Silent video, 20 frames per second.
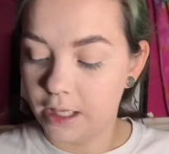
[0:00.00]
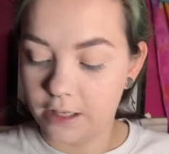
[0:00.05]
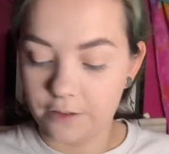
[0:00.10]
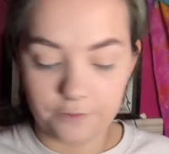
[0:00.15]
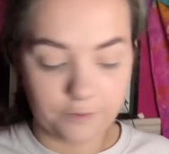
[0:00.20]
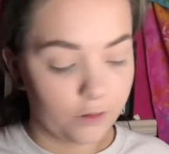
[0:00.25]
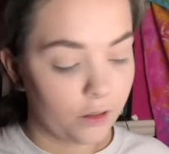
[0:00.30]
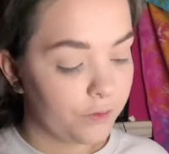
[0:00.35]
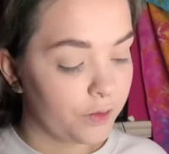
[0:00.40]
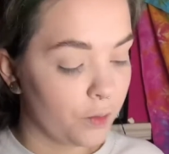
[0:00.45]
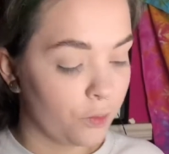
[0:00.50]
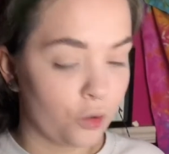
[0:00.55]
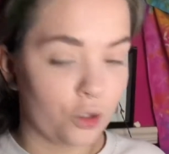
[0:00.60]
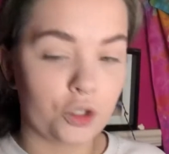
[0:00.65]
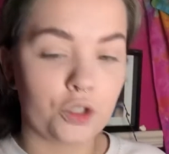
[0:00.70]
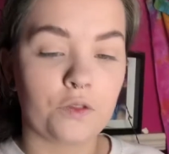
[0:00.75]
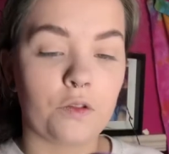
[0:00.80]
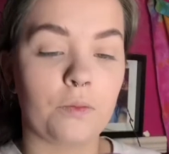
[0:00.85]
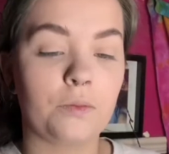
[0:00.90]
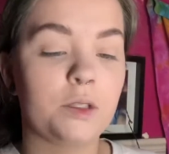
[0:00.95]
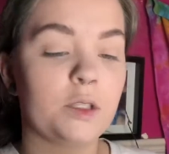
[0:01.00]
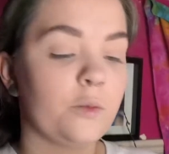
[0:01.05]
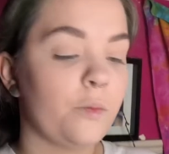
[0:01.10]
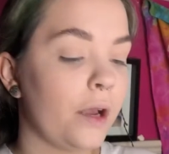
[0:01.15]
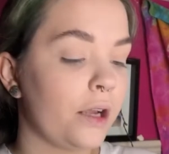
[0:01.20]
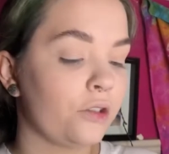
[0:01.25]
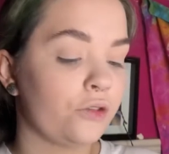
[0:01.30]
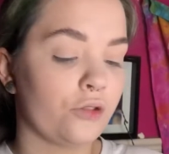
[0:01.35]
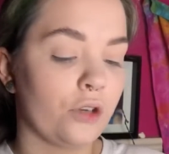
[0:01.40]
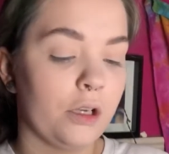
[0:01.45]
fluffy brush from
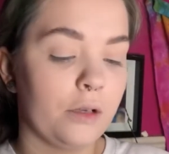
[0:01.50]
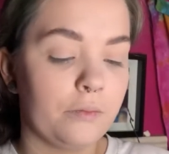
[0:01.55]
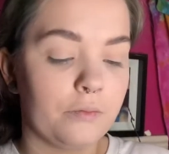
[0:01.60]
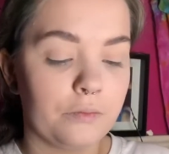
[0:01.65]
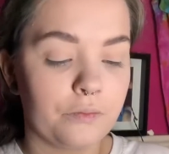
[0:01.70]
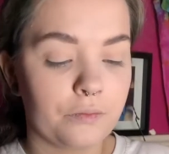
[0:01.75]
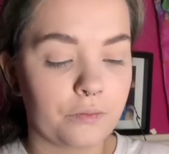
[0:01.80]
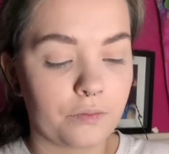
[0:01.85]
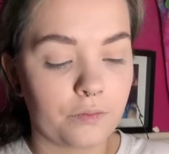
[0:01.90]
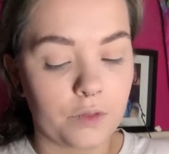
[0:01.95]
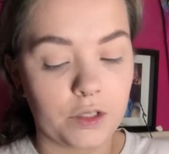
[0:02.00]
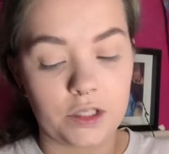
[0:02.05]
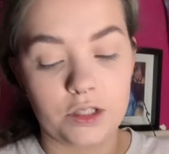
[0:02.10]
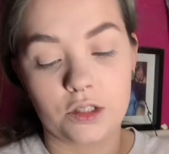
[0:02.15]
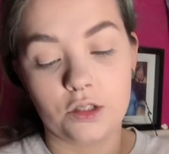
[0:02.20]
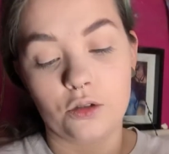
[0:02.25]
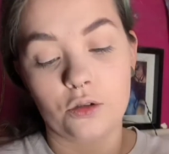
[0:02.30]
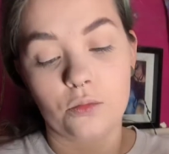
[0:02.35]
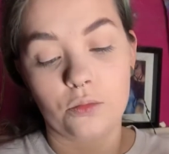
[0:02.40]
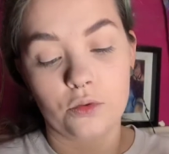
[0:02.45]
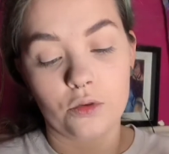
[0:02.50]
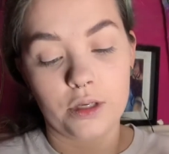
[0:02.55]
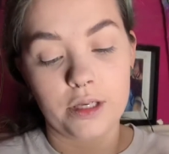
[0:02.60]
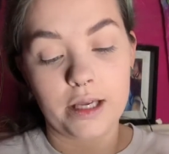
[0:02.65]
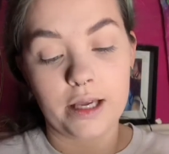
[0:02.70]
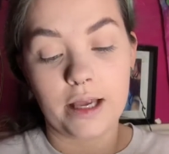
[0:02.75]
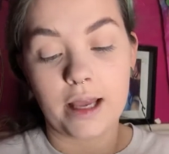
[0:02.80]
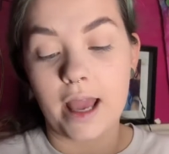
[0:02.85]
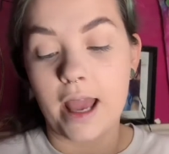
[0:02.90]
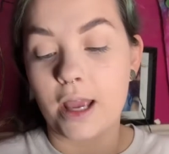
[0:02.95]
Spectrum, there's the number on it,
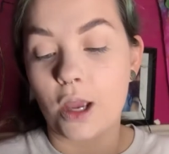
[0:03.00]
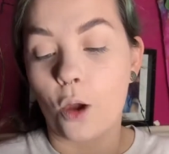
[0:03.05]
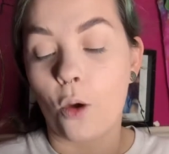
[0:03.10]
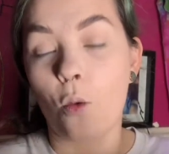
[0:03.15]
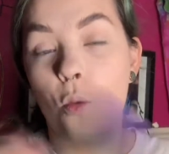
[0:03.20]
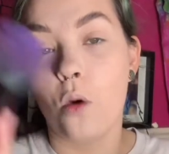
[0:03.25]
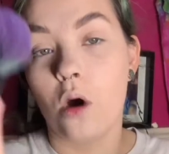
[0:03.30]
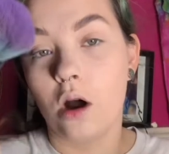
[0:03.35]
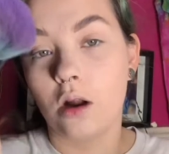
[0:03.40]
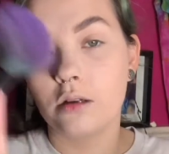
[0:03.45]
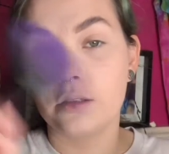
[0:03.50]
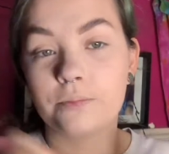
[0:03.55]
A01.